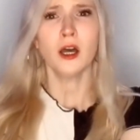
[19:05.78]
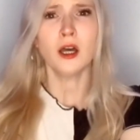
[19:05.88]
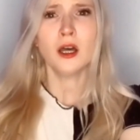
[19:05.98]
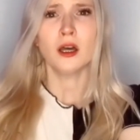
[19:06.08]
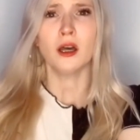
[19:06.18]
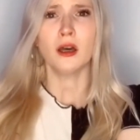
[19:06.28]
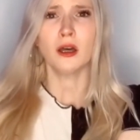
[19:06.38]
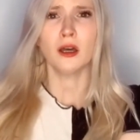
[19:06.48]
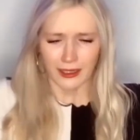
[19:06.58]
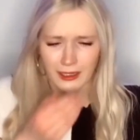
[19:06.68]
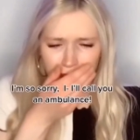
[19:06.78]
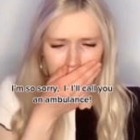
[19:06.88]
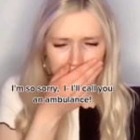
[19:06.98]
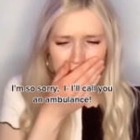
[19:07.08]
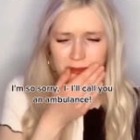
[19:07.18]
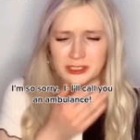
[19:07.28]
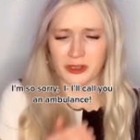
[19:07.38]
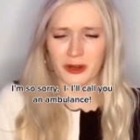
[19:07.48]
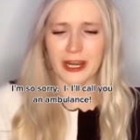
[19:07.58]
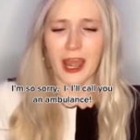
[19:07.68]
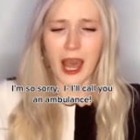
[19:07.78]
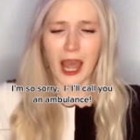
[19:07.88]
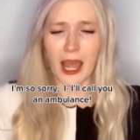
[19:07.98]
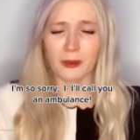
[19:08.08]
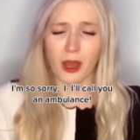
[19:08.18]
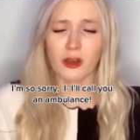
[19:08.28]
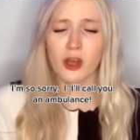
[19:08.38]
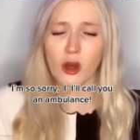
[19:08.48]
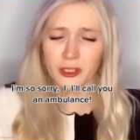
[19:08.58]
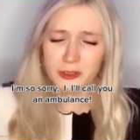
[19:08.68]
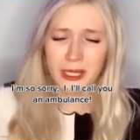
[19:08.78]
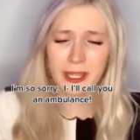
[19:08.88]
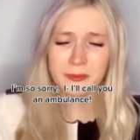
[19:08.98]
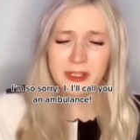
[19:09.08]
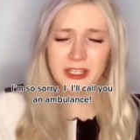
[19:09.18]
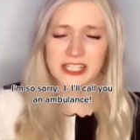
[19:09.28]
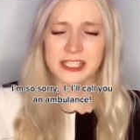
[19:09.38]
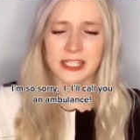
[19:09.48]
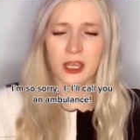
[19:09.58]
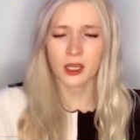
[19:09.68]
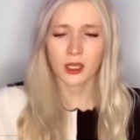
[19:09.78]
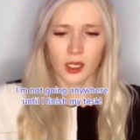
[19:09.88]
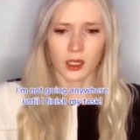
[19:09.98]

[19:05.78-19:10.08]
I'm so sorry. I'll call you an ambulance.